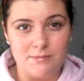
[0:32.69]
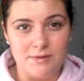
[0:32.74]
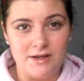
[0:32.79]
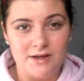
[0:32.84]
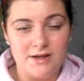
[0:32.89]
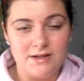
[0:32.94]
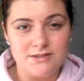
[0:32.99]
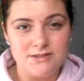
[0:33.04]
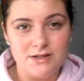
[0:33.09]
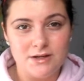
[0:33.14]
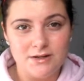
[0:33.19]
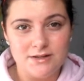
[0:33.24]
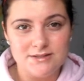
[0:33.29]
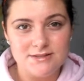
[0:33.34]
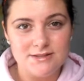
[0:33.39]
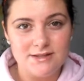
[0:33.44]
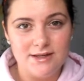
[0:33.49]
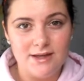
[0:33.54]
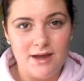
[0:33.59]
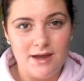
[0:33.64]
because
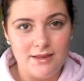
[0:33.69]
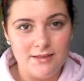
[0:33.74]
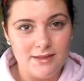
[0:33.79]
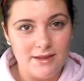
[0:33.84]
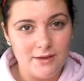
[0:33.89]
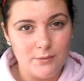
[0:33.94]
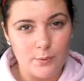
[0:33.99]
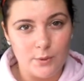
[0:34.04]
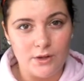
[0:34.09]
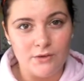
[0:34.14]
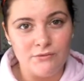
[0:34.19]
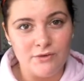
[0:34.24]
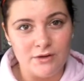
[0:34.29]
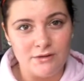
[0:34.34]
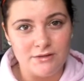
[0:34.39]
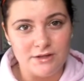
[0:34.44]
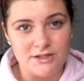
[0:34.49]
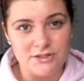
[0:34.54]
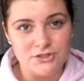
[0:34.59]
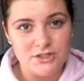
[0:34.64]
honestly I like wearing
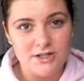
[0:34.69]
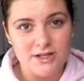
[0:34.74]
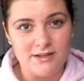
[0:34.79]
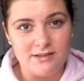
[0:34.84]
foundation.